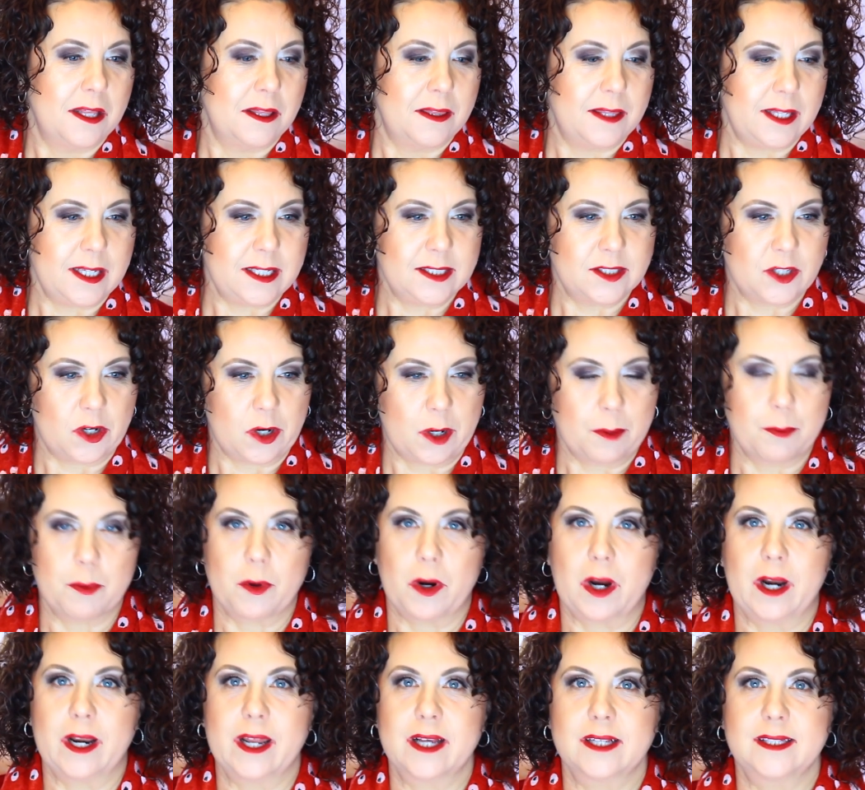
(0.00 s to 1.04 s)
These are
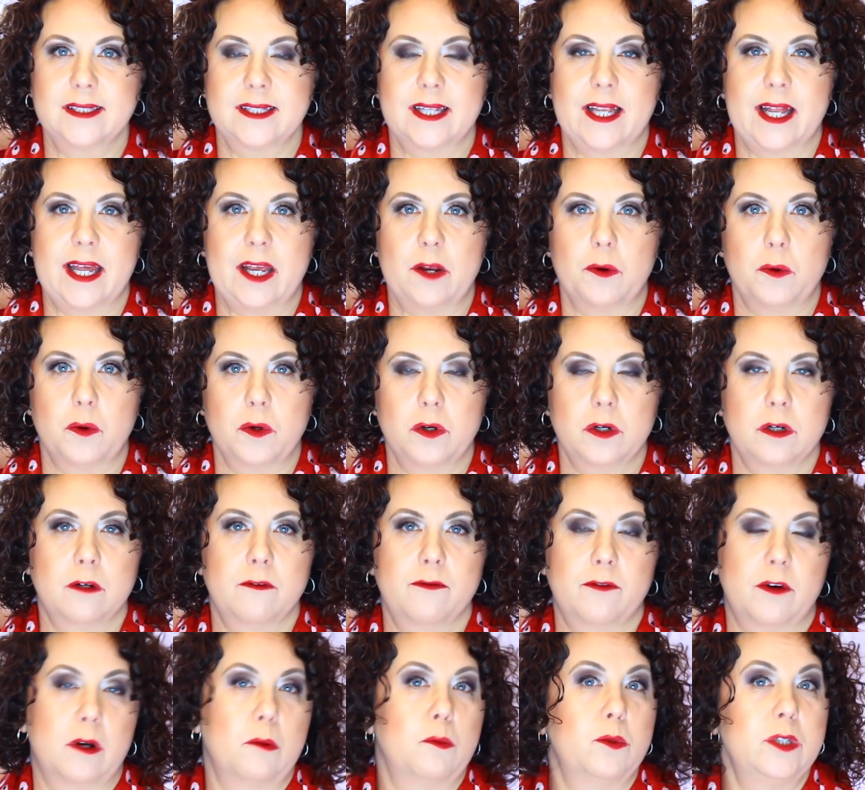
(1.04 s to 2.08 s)
products that I ordered
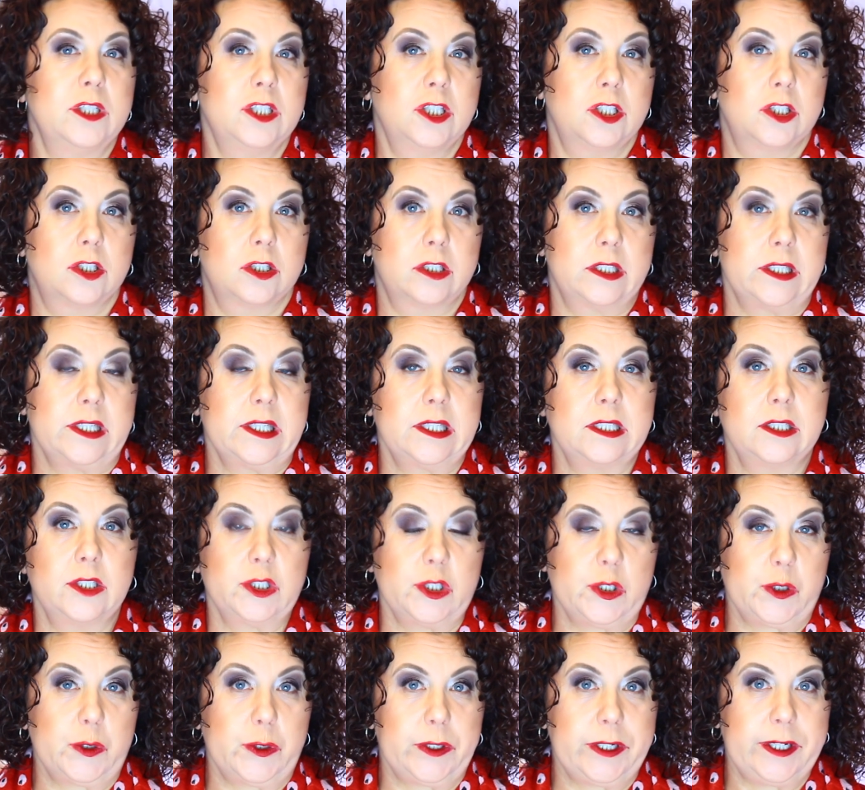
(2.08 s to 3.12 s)
from Wishtrend
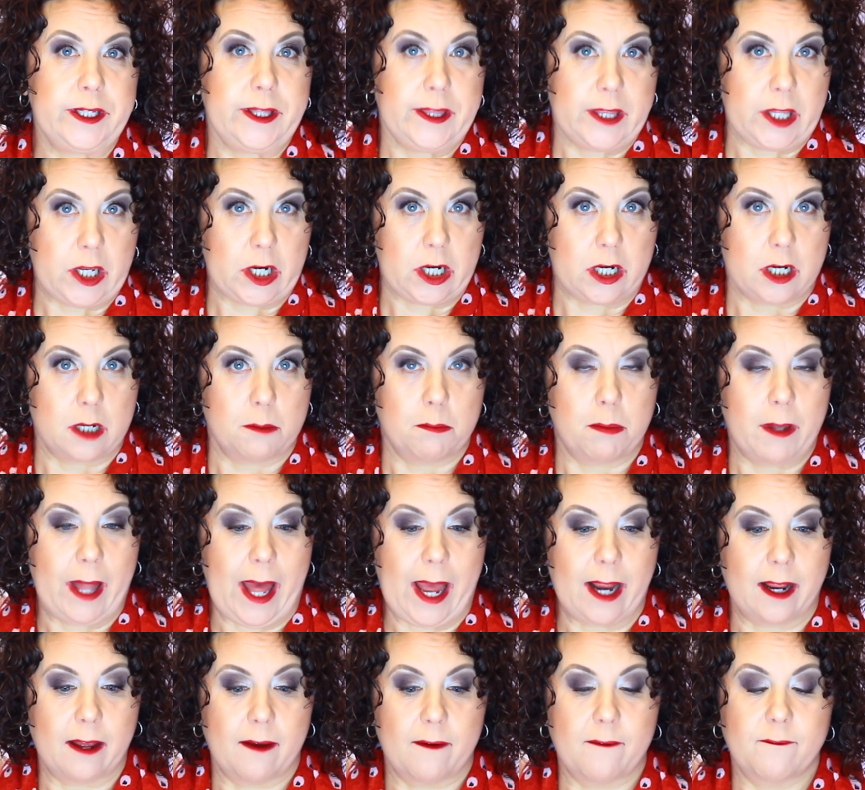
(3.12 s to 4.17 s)
during their
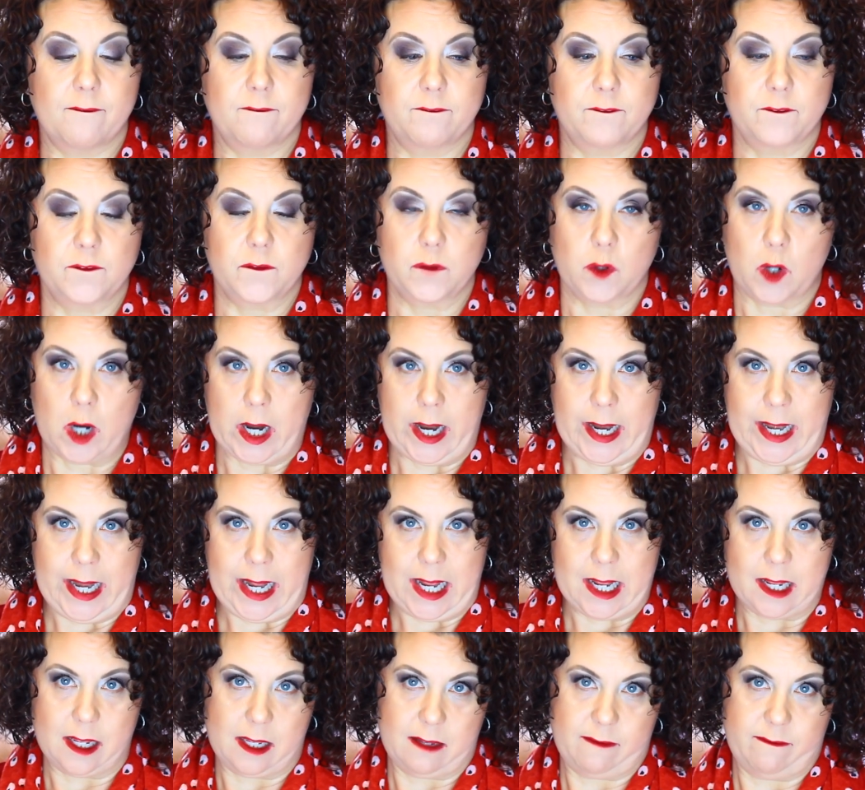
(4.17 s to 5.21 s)
Black
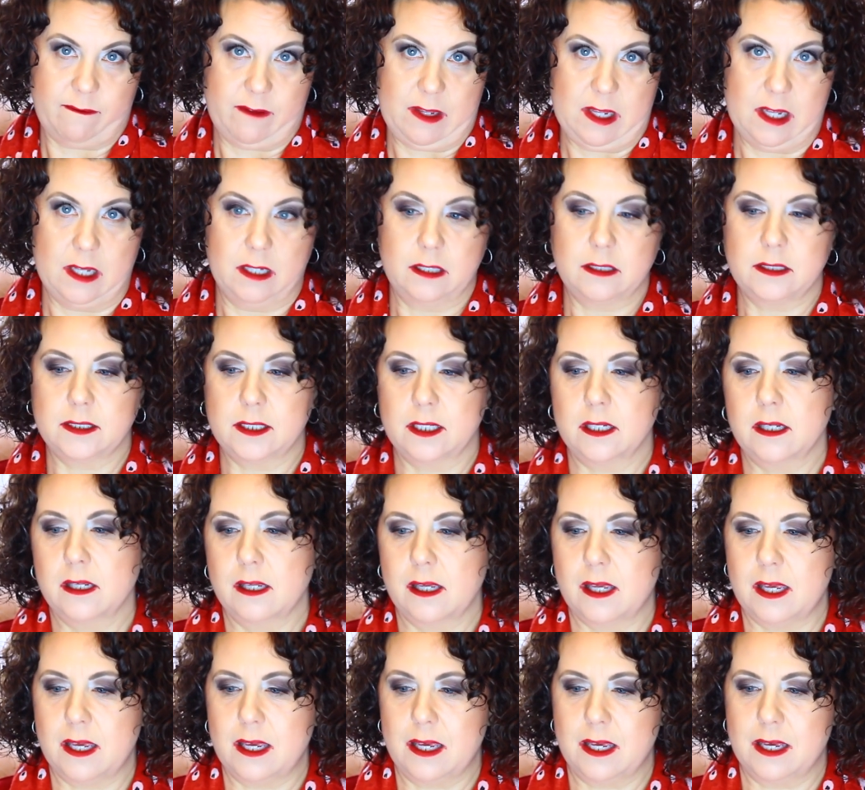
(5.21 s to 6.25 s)
Friday event.
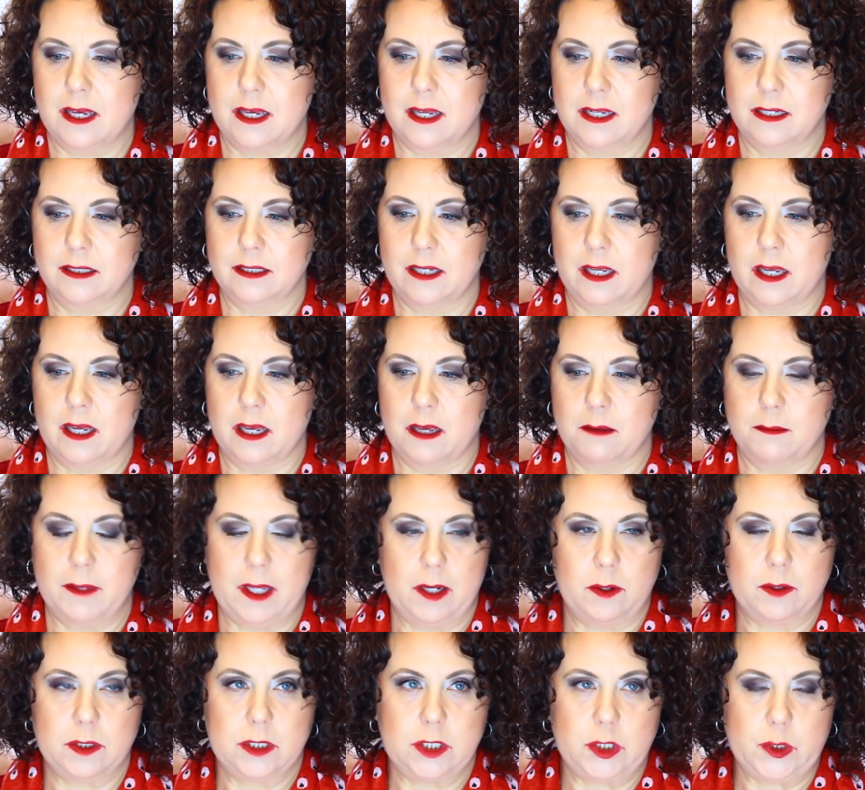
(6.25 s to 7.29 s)
And um,
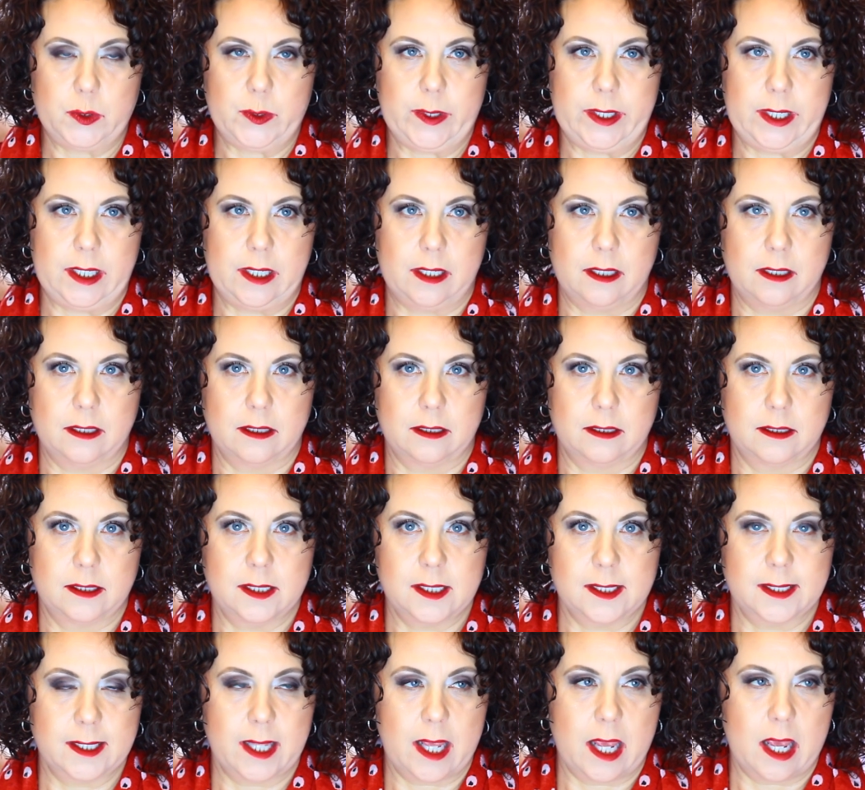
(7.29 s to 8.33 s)
they were doing
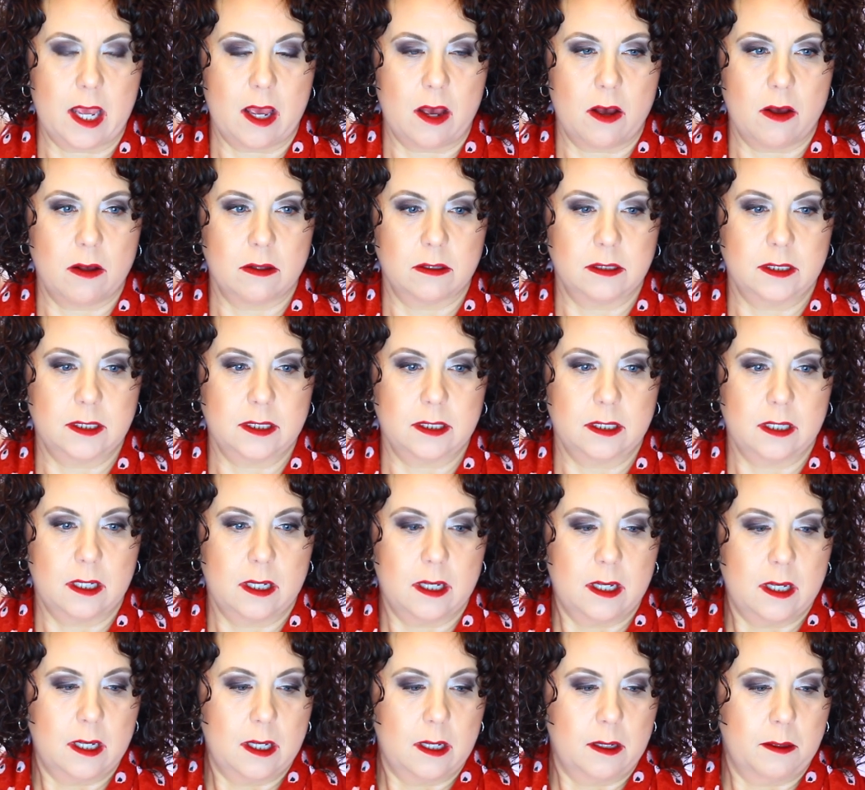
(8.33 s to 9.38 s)
discount
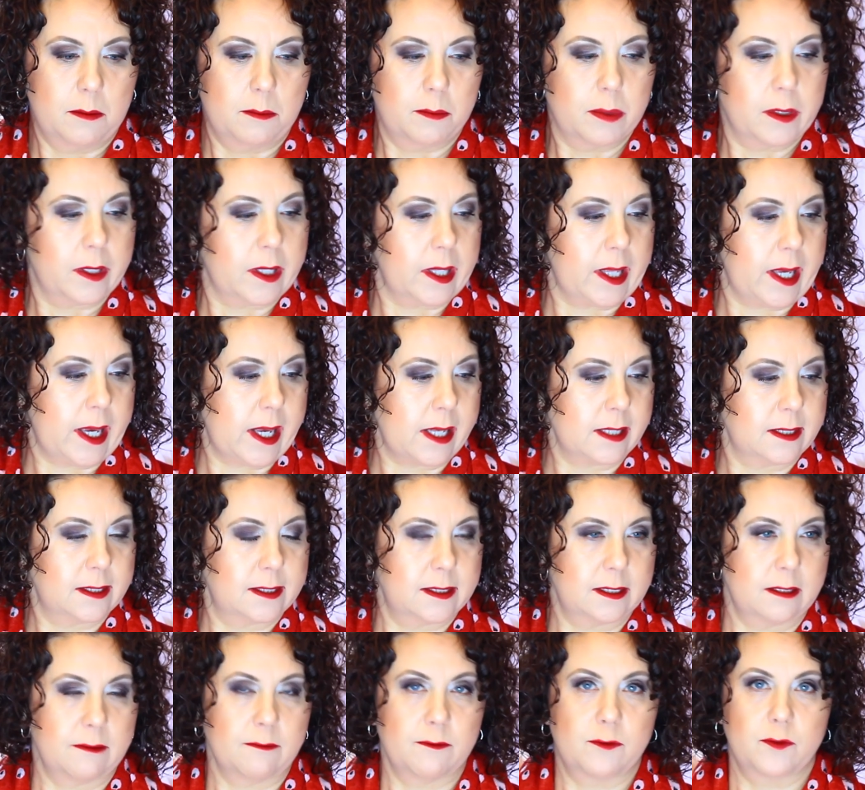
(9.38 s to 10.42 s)
plus
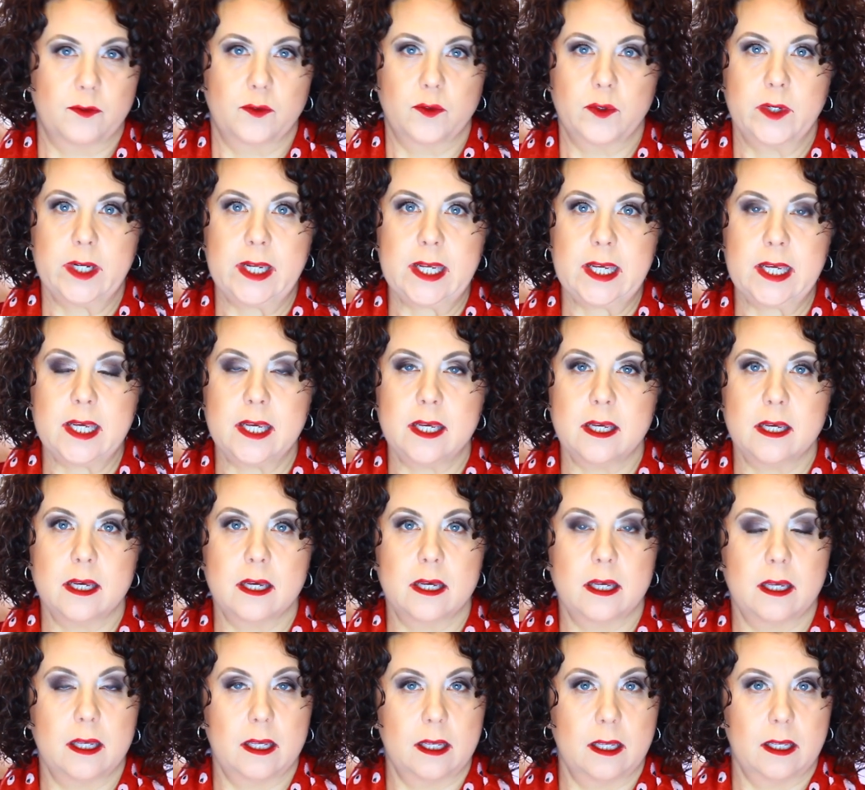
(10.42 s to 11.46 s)
some free
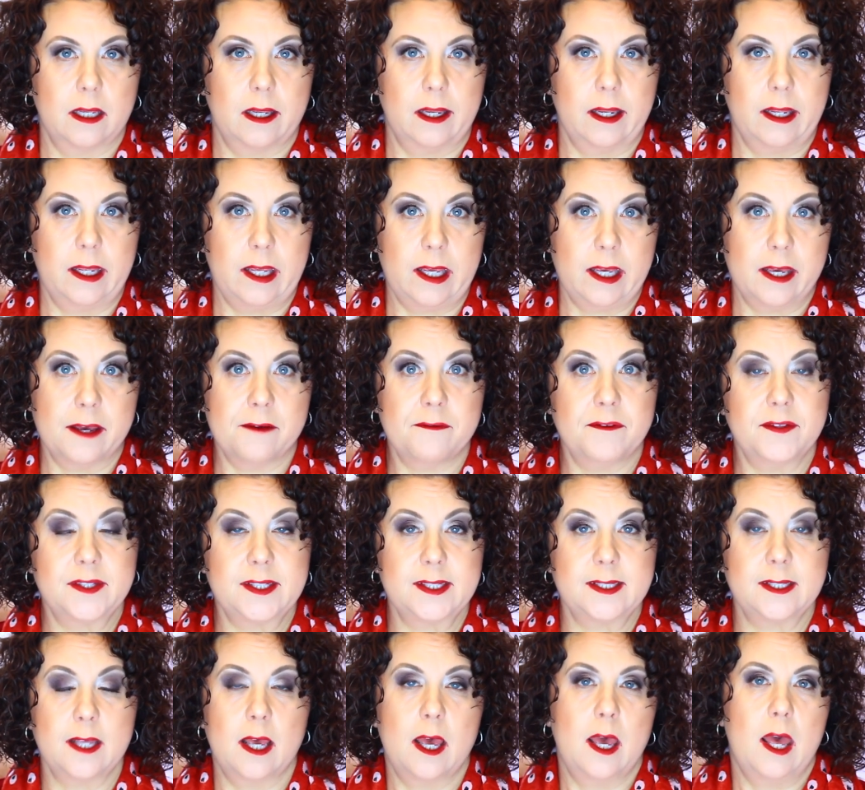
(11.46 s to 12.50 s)

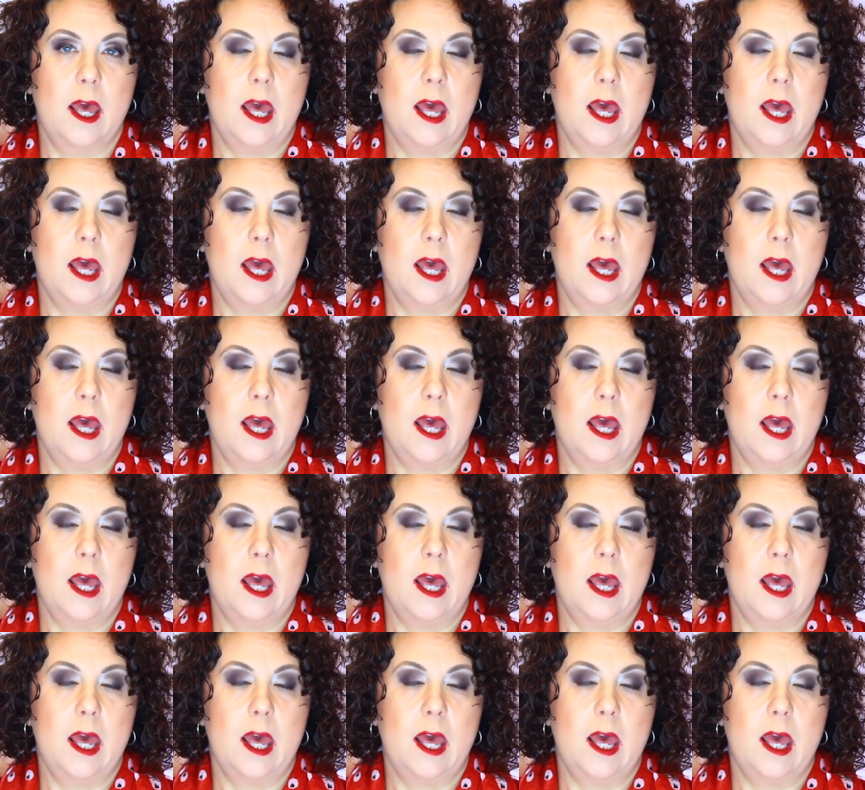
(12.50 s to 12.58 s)
gifts.